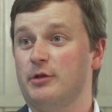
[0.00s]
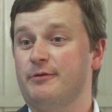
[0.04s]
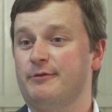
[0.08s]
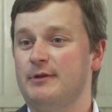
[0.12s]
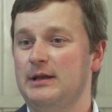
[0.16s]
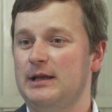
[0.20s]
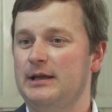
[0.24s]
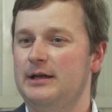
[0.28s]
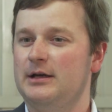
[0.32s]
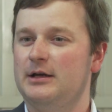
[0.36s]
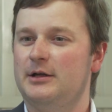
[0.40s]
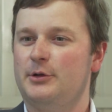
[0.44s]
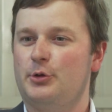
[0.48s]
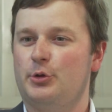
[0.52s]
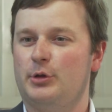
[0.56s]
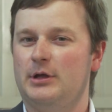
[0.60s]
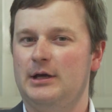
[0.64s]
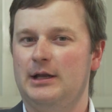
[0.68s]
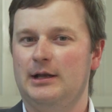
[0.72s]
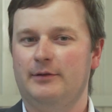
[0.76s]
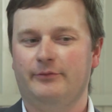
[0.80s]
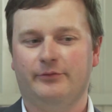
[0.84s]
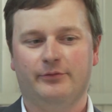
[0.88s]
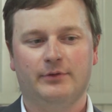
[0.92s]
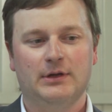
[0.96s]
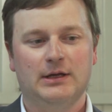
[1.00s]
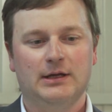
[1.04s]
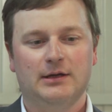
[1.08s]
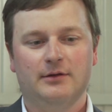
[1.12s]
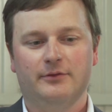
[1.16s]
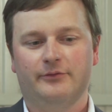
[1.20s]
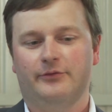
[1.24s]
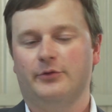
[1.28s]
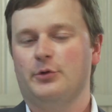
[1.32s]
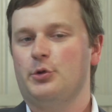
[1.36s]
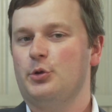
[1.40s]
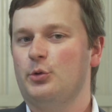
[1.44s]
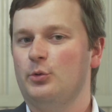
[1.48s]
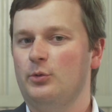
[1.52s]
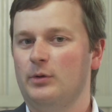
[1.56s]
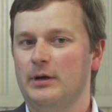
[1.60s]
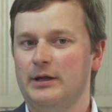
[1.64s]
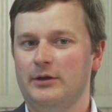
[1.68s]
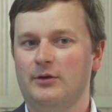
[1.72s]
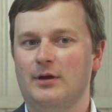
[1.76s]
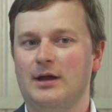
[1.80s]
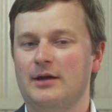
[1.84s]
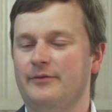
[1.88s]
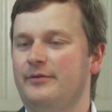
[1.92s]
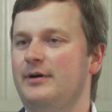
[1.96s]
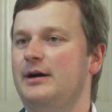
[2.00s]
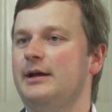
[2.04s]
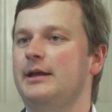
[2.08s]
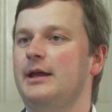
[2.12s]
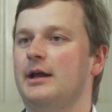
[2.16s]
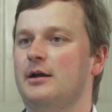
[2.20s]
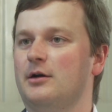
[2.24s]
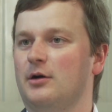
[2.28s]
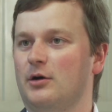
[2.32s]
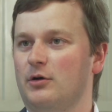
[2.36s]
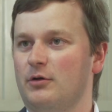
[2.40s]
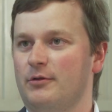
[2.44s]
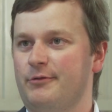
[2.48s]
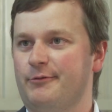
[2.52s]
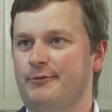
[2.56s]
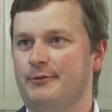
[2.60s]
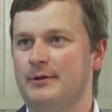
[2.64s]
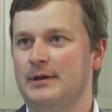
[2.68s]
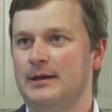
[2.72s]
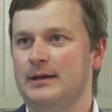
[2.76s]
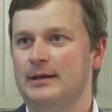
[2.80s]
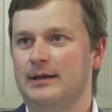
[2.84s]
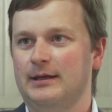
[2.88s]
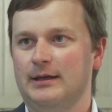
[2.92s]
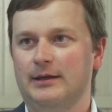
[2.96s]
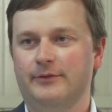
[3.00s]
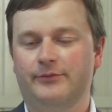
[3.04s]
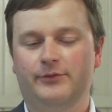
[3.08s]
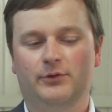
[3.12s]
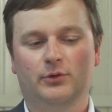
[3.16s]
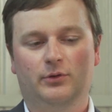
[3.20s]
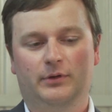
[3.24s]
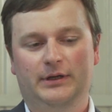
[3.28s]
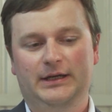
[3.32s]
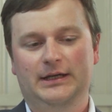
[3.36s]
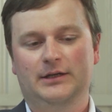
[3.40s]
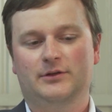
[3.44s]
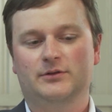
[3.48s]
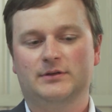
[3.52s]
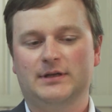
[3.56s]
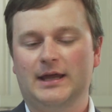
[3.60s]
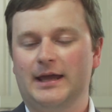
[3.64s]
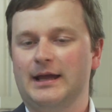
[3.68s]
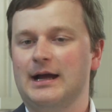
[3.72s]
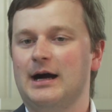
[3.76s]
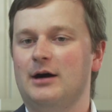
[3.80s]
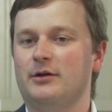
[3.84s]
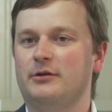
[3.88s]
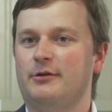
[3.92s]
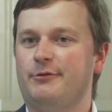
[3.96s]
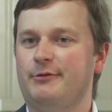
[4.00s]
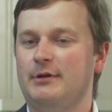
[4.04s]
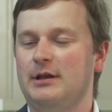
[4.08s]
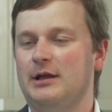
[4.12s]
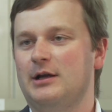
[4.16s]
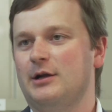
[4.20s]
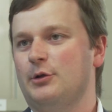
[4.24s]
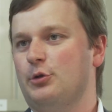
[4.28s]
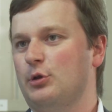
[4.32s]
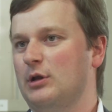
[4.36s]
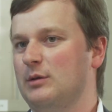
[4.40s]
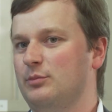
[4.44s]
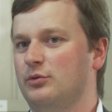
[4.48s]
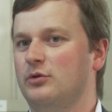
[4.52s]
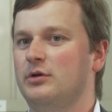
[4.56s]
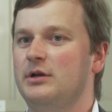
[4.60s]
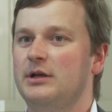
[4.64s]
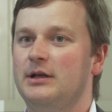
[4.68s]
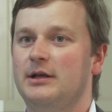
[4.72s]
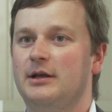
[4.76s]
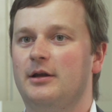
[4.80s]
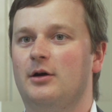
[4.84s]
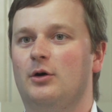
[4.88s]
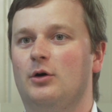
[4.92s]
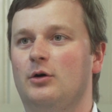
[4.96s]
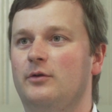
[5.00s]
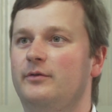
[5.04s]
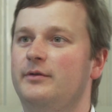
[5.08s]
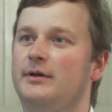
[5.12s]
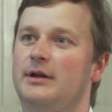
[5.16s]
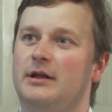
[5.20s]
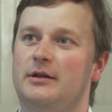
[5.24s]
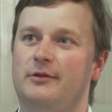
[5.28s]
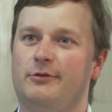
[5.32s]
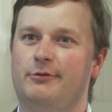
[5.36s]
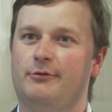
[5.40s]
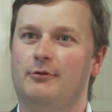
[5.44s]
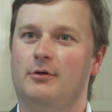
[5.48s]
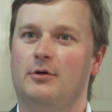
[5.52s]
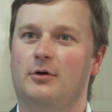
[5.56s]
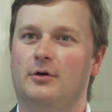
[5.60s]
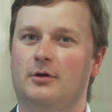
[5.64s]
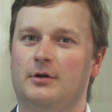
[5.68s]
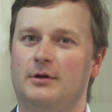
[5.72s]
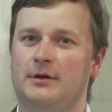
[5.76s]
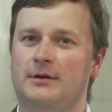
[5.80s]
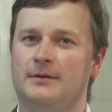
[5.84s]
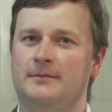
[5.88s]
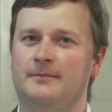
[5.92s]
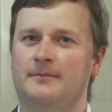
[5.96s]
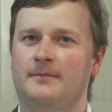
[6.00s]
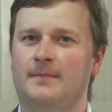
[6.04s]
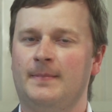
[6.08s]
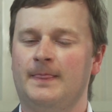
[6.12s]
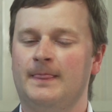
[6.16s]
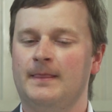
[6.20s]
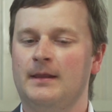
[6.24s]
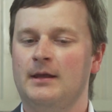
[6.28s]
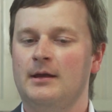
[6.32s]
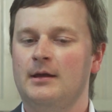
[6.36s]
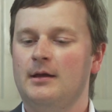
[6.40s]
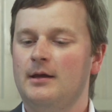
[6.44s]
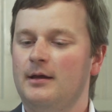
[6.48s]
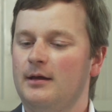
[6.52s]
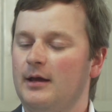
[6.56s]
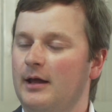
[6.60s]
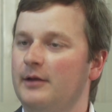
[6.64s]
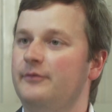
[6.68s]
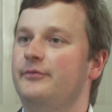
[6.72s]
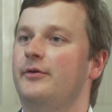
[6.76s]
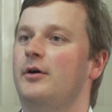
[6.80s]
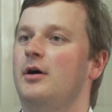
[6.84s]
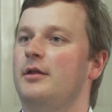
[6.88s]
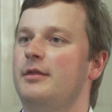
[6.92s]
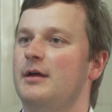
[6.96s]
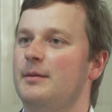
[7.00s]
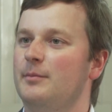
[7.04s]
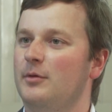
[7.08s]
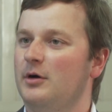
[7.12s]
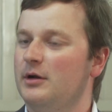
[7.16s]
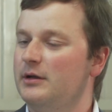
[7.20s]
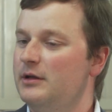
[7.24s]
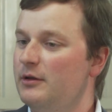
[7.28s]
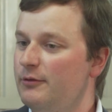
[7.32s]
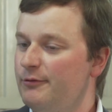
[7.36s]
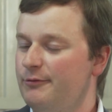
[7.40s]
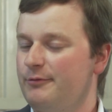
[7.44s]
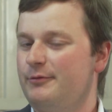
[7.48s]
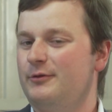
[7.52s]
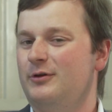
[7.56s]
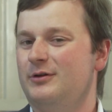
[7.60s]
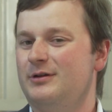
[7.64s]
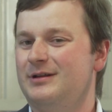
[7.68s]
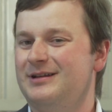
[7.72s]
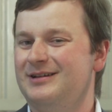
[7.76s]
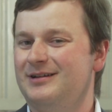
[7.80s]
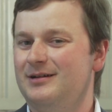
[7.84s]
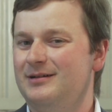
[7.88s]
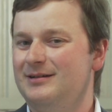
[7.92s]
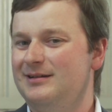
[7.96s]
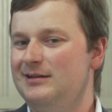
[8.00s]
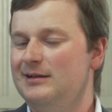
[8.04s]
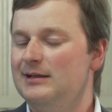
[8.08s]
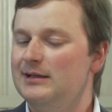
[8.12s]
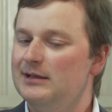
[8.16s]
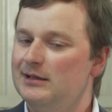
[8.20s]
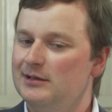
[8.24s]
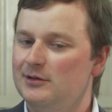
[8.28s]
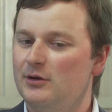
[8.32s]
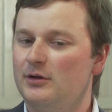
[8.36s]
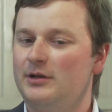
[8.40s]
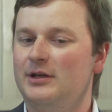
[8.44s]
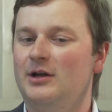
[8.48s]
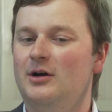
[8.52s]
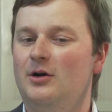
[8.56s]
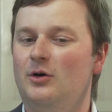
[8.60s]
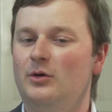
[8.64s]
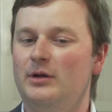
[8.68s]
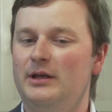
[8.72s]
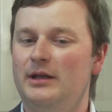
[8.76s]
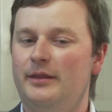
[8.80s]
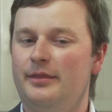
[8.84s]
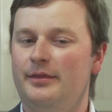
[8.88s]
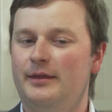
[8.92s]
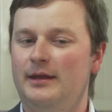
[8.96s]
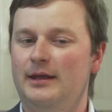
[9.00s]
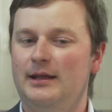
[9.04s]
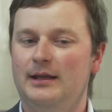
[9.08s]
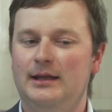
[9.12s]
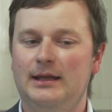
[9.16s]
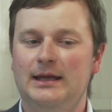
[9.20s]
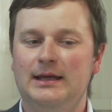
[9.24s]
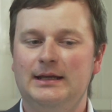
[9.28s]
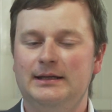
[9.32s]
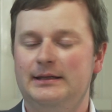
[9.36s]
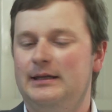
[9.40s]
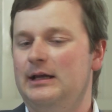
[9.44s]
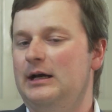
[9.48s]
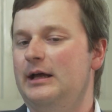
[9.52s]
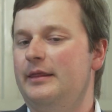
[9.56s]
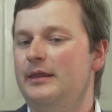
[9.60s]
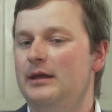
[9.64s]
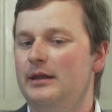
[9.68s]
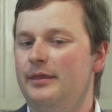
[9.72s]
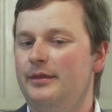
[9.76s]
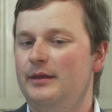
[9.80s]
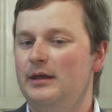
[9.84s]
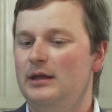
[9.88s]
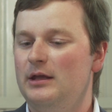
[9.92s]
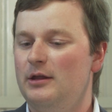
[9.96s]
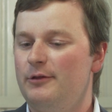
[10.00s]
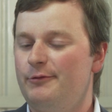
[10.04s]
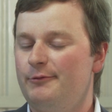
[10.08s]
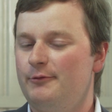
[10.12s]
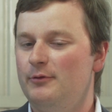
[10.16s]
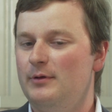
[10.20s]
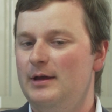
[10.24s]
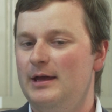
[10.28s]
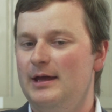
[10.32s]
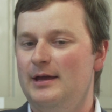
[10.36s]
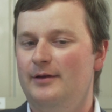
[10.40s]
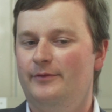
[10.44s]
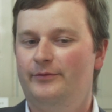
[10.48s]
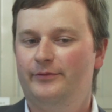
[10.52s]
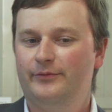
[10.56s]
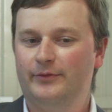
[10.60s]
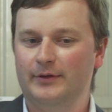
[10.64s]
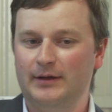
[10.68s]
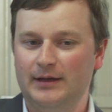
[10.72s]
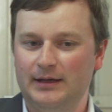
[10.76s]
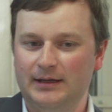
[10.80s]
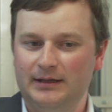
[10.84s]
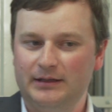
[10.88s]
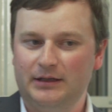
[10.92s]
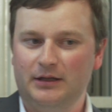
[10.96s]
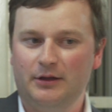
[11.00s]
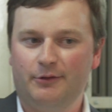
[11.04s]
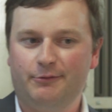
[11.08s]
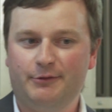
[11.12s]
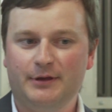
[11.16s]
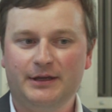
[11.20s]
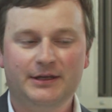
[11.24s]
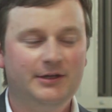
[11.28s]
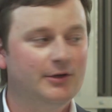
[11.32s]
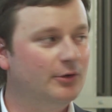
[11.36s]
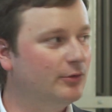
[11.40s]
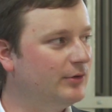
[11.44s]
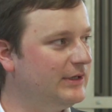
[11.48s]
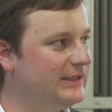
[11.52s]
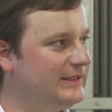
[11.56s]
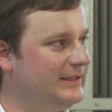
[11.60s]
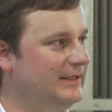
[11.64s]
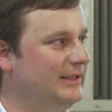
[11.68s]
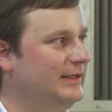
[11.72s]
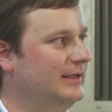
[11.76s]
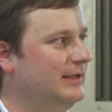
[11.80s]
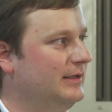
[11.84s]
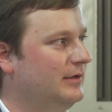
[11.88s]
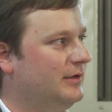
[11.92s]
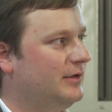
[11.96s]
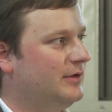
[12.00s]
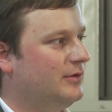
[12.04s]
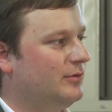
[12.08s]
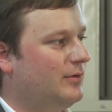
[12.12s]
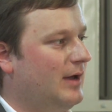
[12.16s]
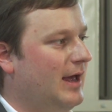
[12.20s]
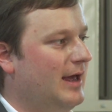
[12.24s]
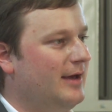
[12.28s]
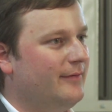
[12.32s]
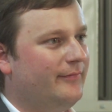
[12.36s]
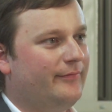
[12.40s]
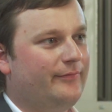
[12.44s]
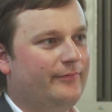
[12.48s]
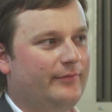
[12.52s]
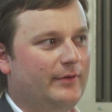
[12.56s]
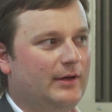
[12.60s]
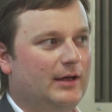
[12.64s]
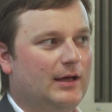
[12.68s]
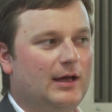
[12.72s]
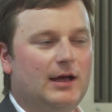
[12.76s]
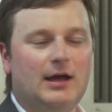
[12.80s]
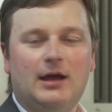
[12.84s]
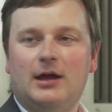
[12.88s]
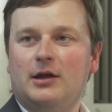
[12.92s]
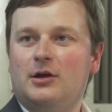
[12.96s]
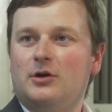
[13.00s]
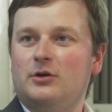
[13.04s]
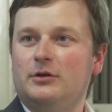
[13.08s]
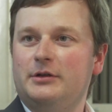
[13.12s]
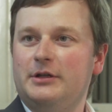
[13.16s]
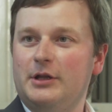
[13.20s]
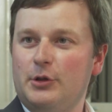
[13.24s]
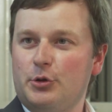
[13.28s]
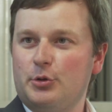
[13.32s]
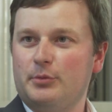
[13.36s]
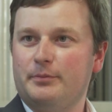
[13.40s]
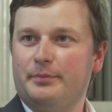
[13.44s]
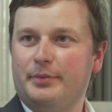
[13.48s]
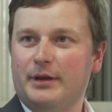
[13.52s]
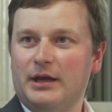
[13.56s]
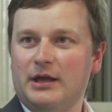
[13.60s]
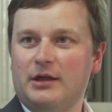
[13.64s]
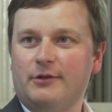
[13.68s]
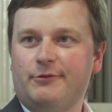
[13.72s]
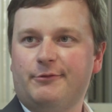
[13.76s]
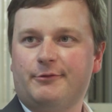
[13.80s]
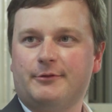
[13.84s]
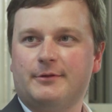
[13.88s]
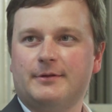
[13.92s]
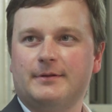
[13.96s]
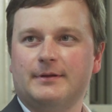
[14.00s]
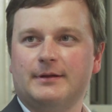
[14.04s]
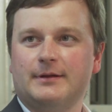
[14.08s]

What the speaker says: your silica gel, for sure you have higher costs. If you need to take out the silica gel, put it in the oven and so on. And furthermore, this is not the only thing. The other thing is to have the security, to have a condition-based